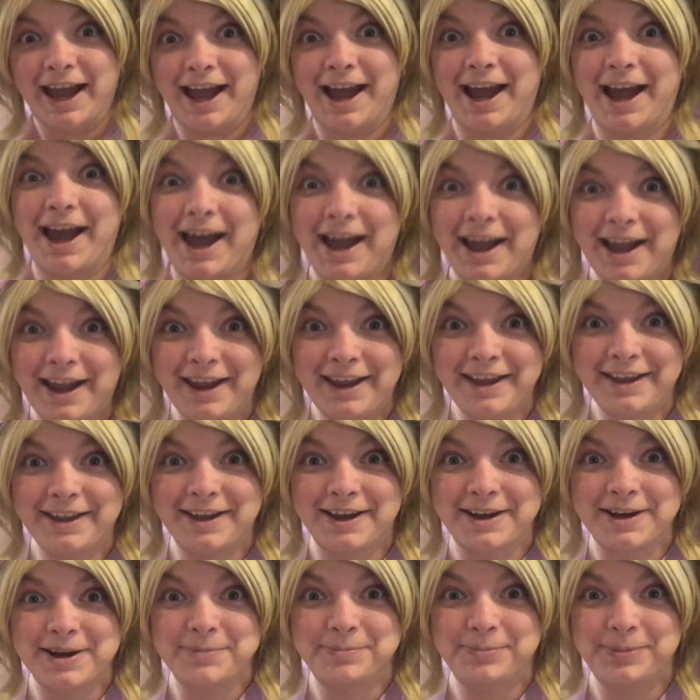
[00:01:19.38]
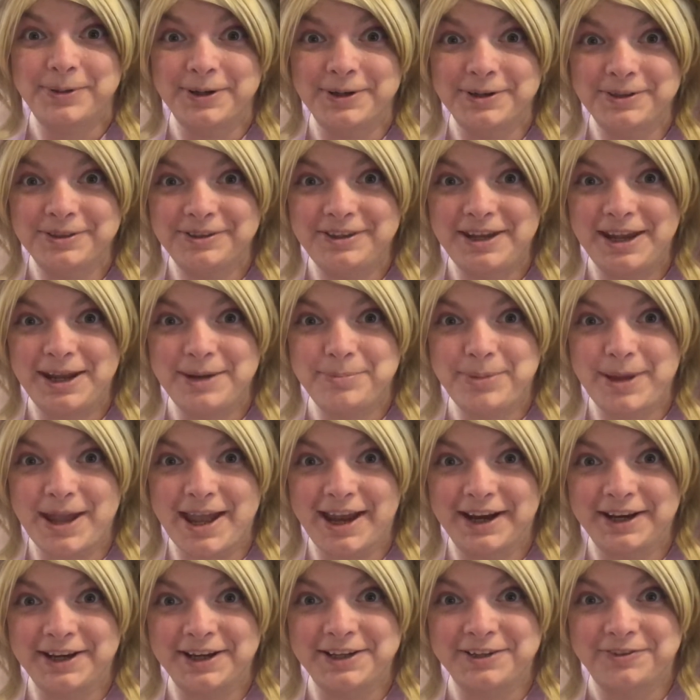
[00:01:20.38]
I got a birthday
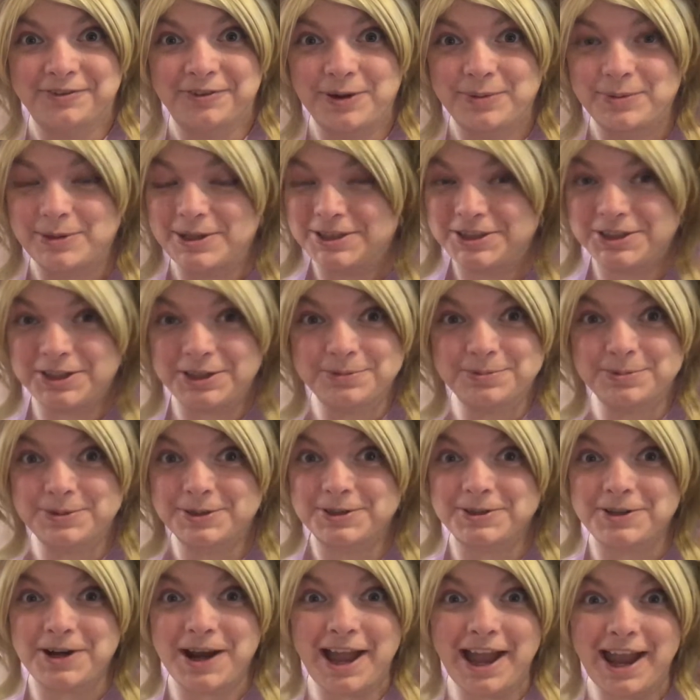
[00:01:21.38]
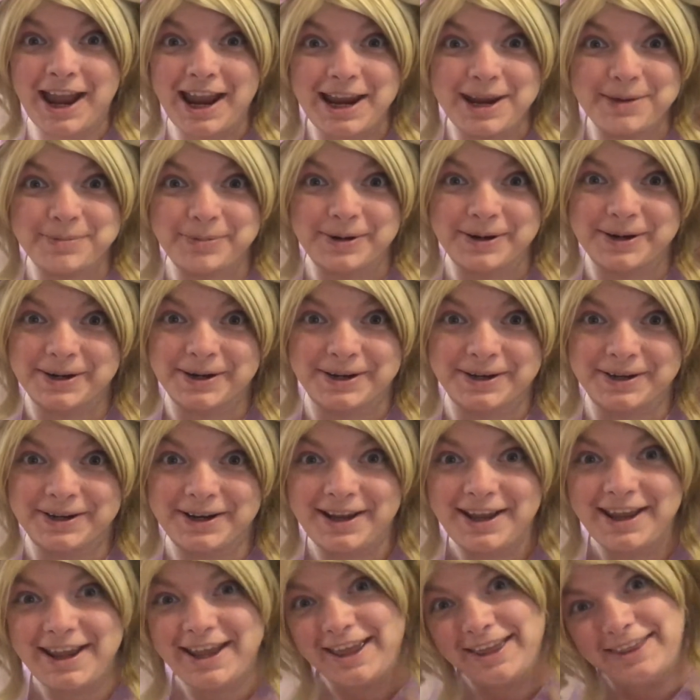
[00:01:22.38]
package from a subscriber!
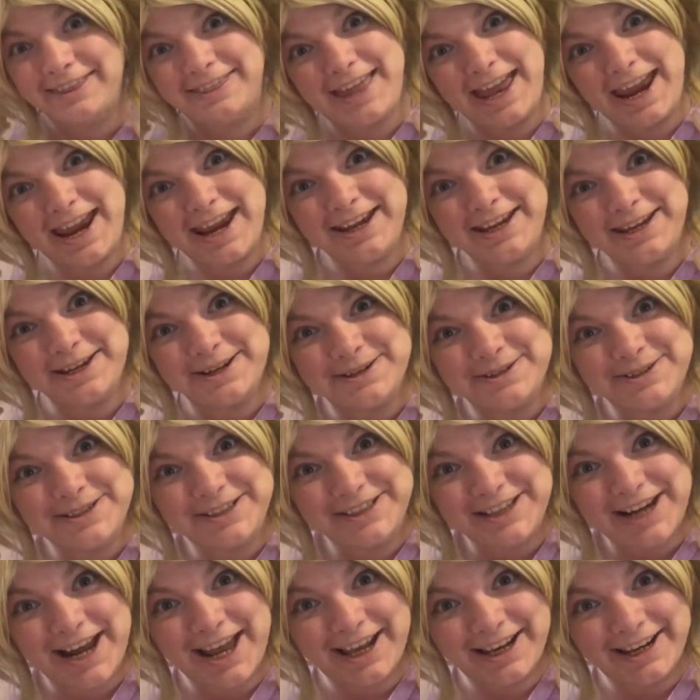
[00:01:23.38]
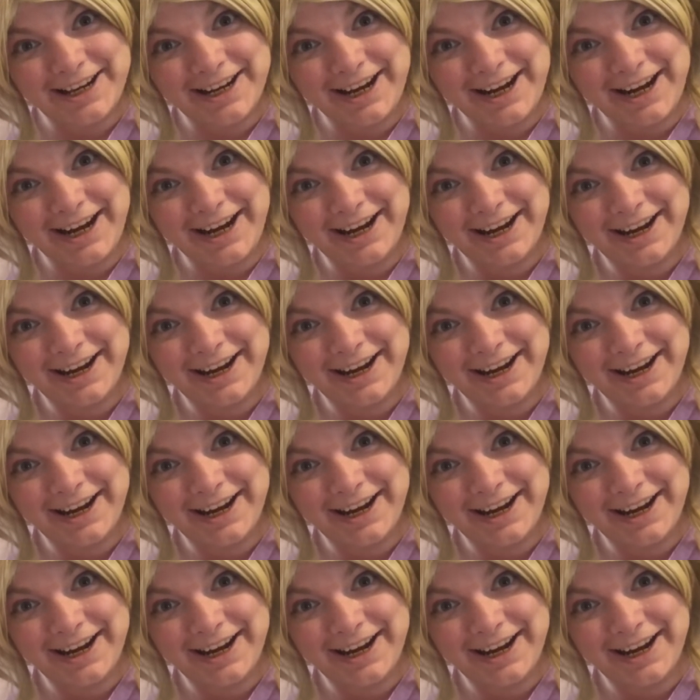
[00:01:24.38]
Thank you, Shelly!